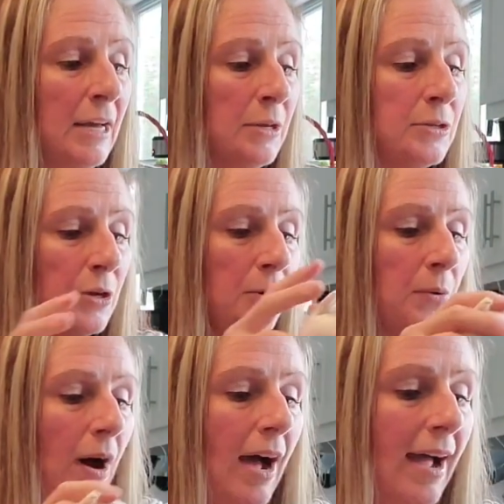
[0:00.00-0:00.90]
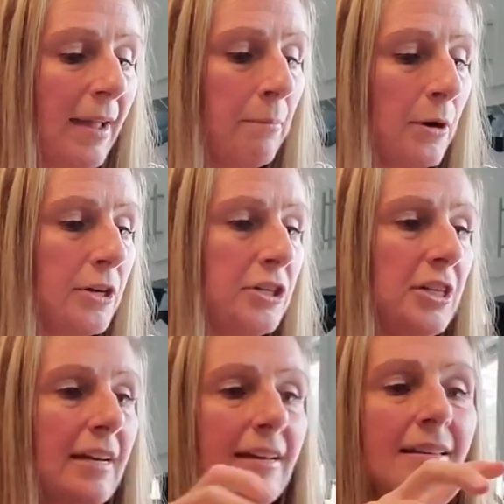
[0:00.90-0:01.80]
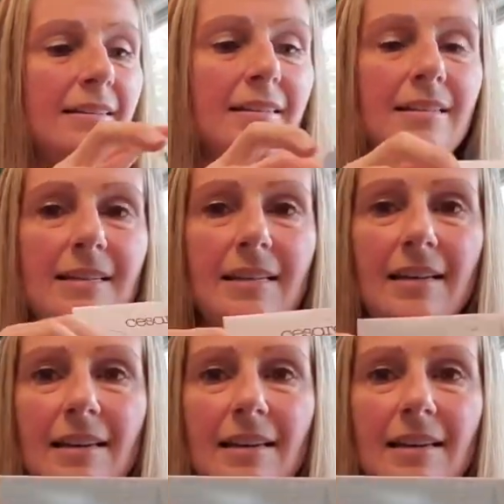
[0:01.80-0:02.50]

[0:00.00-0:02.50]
So I purchased